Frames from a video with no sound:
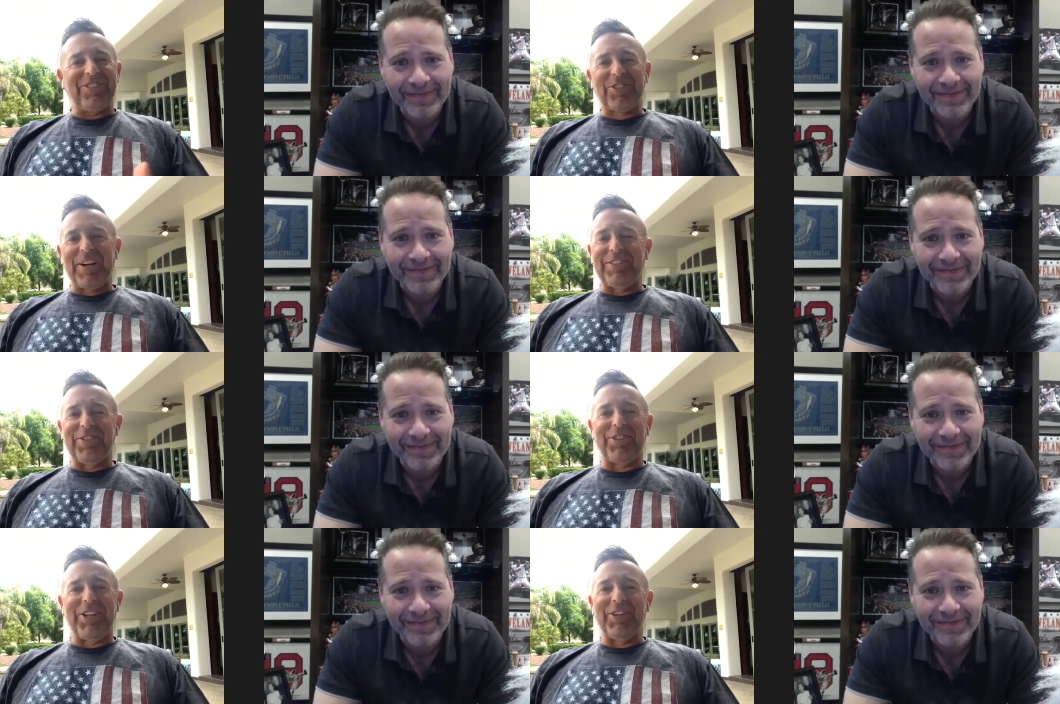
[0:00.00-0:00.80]
Speaker 1: God,
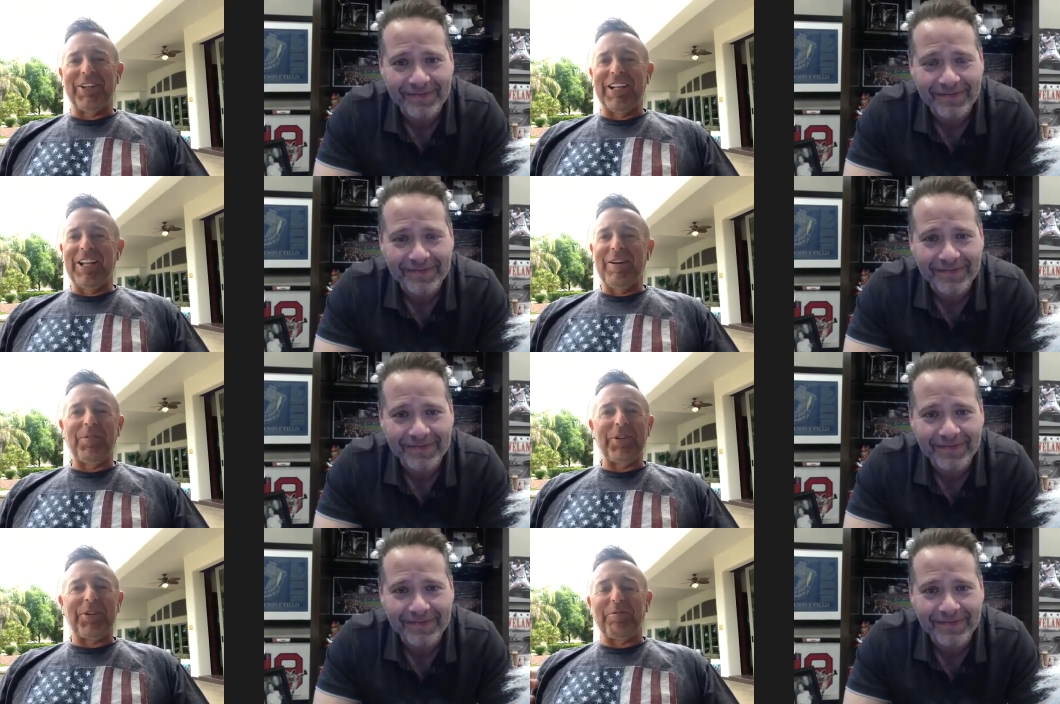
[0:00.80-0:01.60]
it's great to see you.
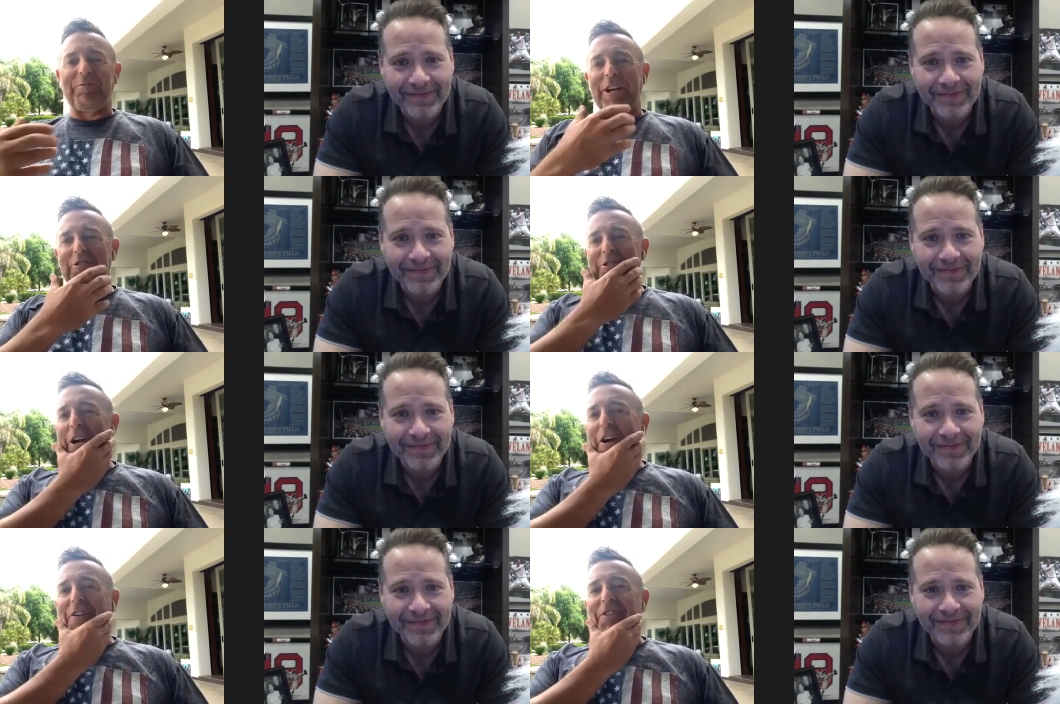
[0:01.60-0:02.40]
And I love with your
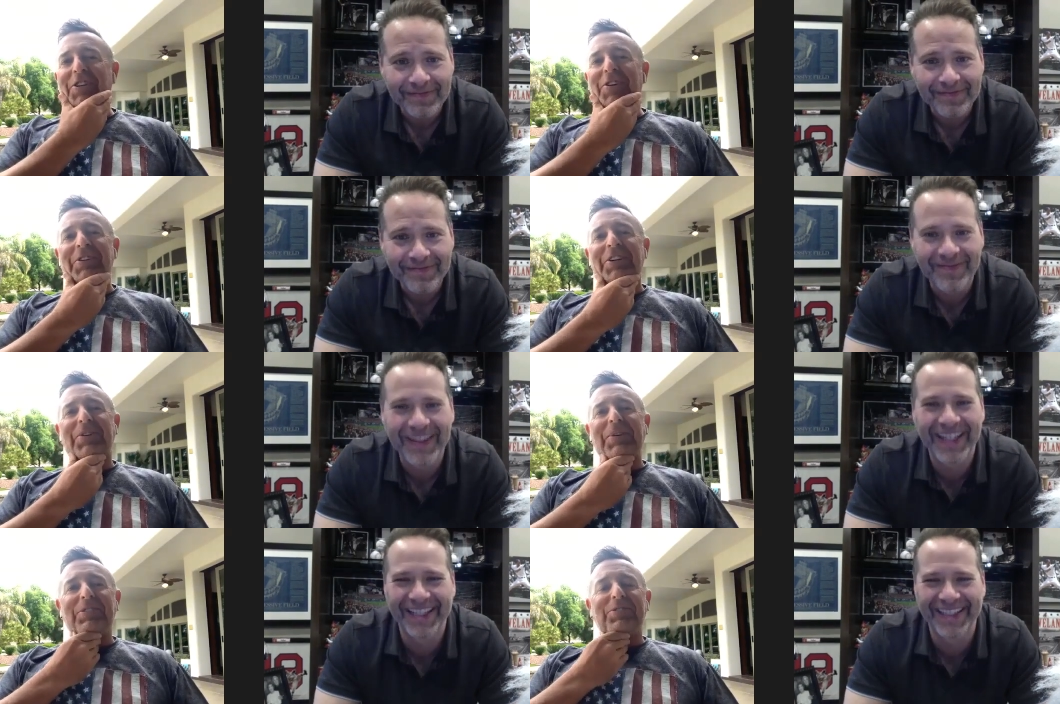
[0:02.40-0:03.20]
facial hair you're
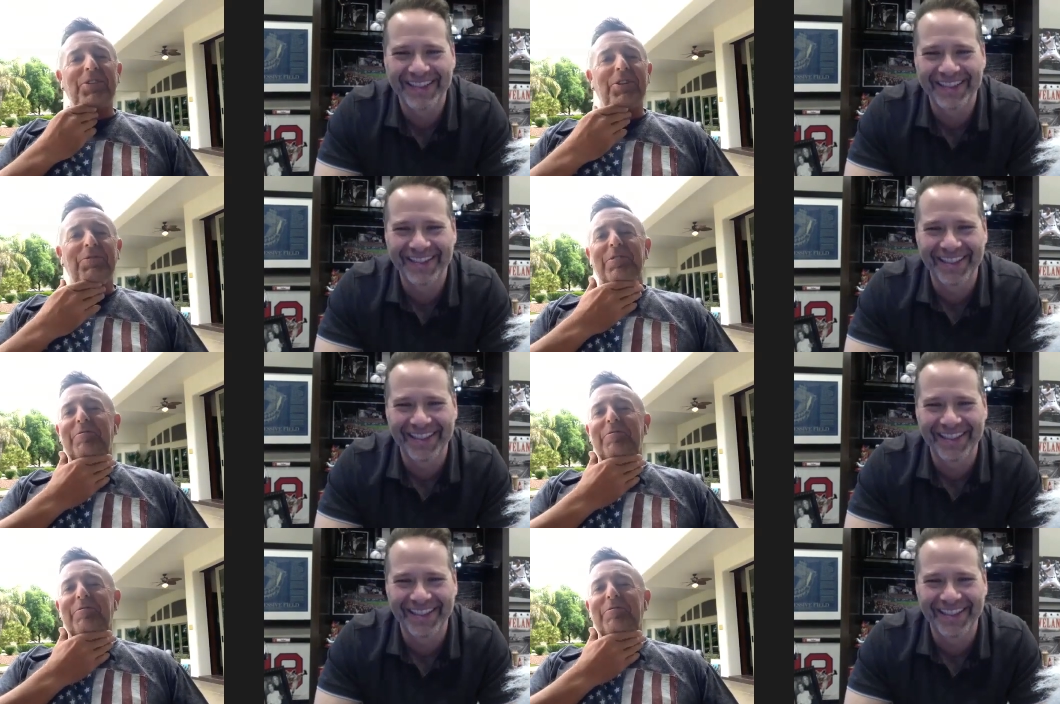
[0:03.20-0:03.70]
doing there, Chris.